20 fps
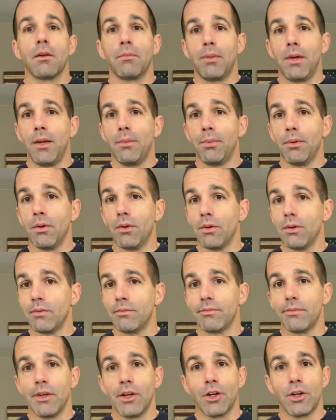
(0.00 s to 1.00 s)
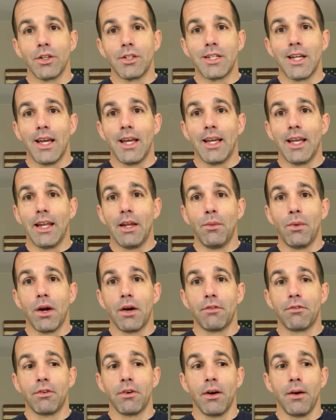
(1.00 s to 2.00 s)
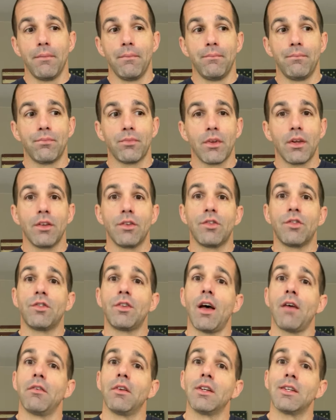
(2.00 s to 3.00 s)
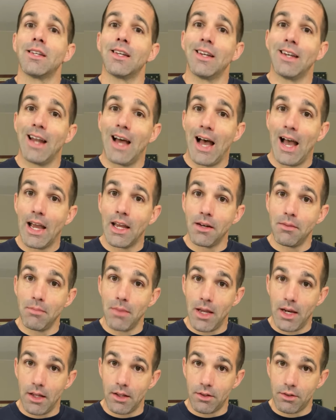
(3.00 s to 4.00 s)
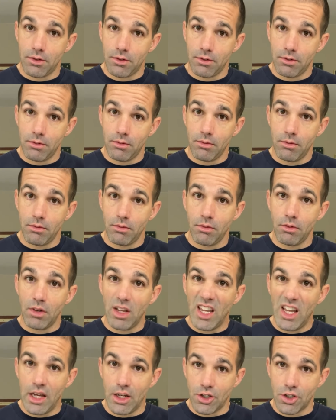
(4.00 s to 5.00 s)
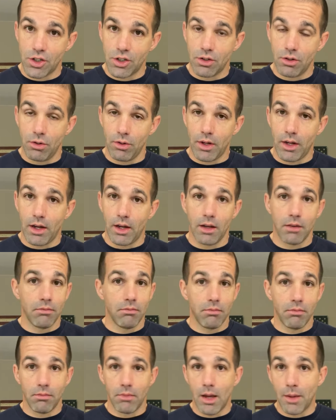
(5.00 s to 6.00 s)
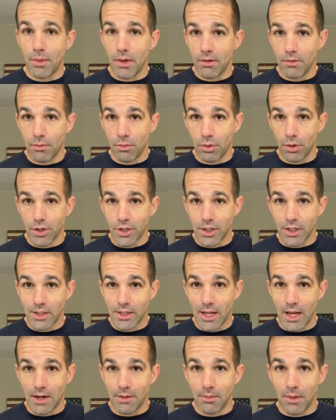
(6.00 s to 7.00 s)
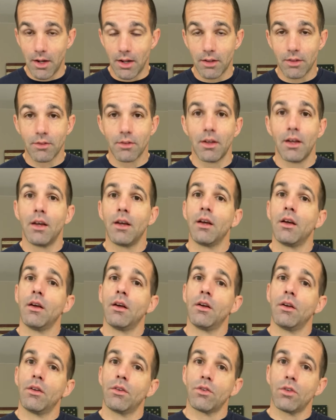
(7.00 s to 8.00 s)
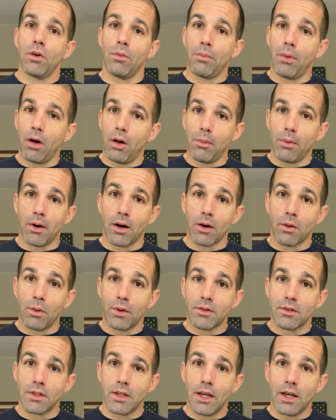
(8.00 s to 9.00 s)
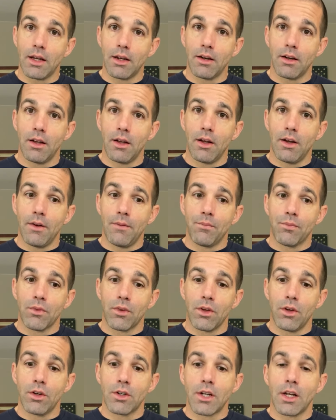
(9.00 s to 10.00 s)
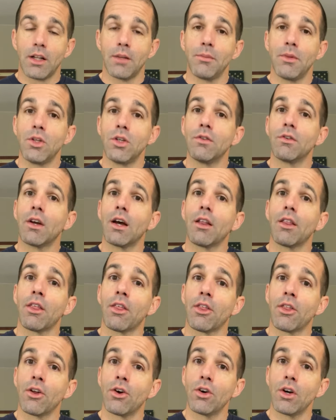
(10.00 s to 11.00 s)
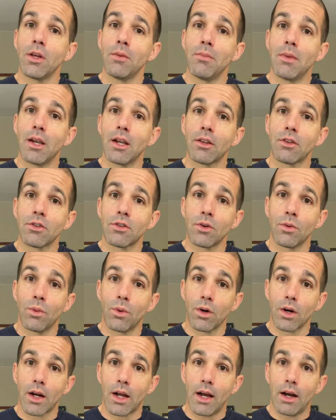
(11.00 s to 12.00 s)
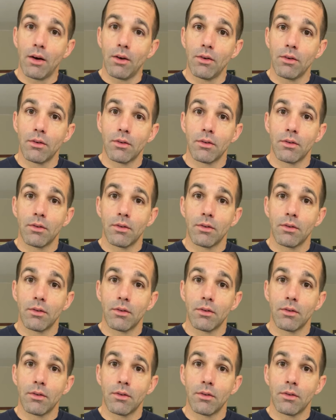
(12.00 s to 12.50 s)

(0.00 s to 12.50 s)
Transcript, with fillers: of people, it could take anywhere from seven to nine minutes ish, okay? Maybe even pushing 10 minutes. So, ballpark, once again, you're telling me you've got 30 minutes to work out.